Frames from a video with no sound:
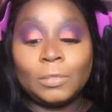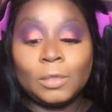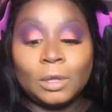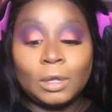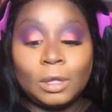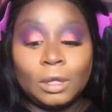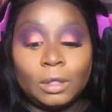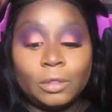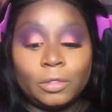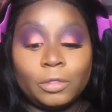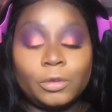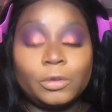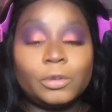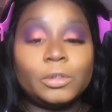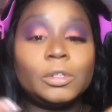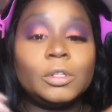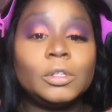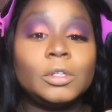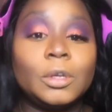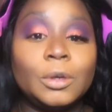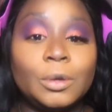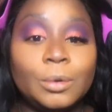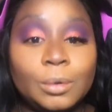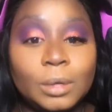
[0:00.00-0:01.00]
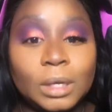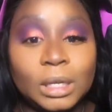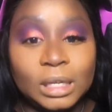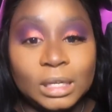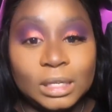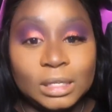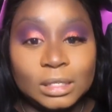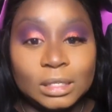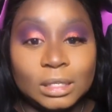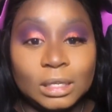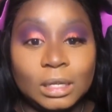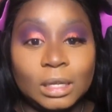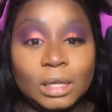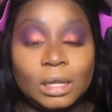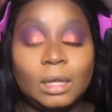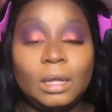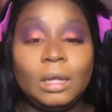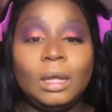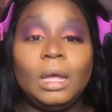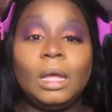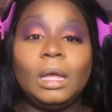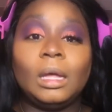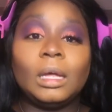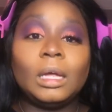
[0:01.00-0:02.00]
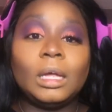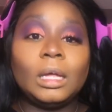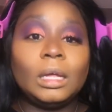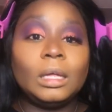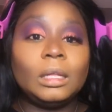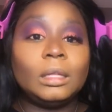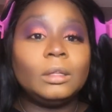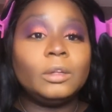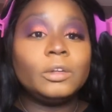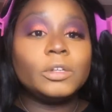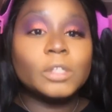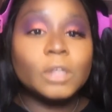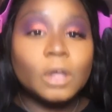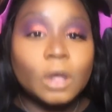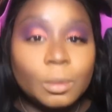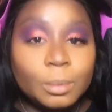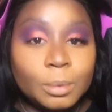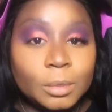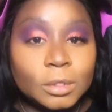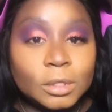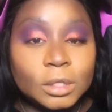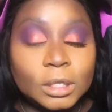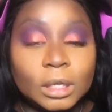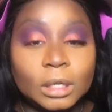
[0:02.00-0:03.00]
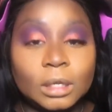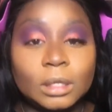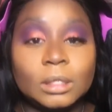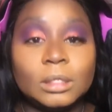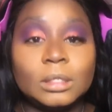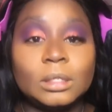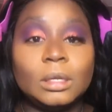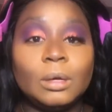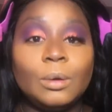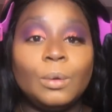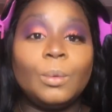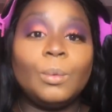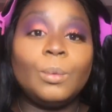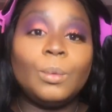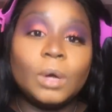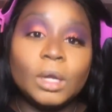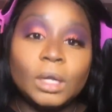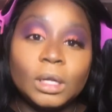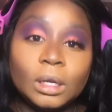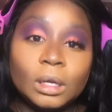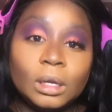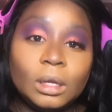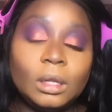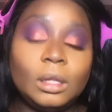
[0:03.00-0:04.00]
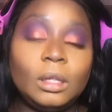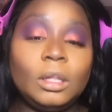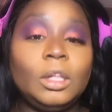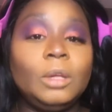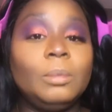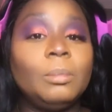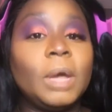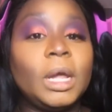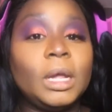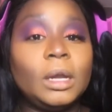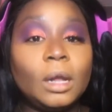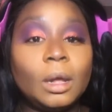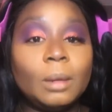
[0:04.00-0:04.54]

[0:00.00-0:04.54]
They're so easy. There's a couple things. One, you might not be